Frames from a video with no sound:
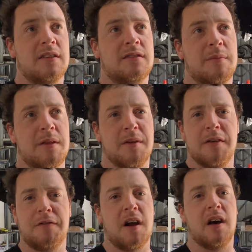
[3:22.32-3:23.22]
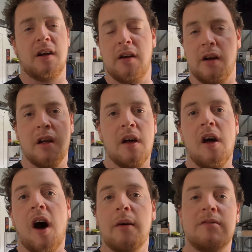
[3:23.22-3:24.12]
some of them at the front, I don't know.
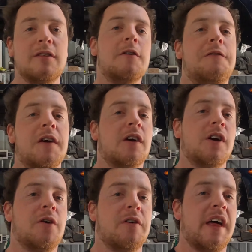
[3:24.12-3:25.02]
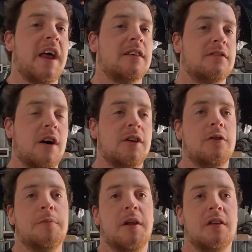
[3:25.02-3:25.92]
I'm still figuring all that out, so I
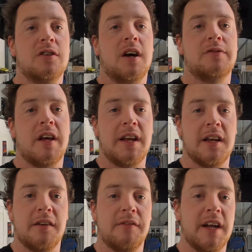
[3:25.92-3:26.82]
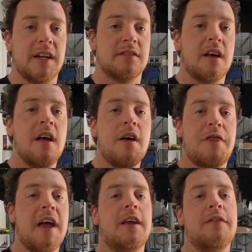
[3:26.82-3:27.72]
do apologize for any inconvenience.
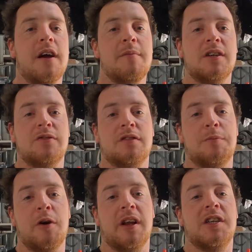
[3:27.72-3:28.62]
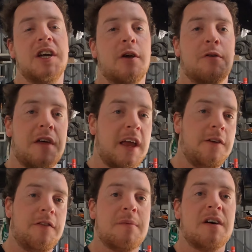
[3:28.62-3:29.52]
Thank you very much for supporting the channel. Thank
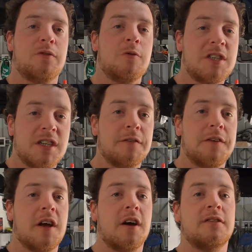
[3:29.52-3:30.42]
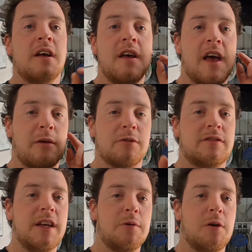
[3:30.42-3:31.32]
you very much for watching the videos, and we'll
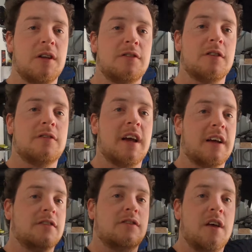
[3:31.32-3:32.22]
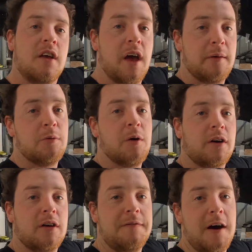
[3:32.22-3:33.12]
see you all in 2 seconds, and we'll
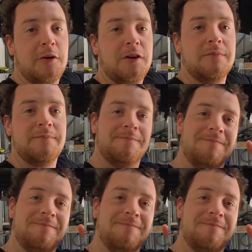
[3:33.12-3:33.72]
work on a Falcon.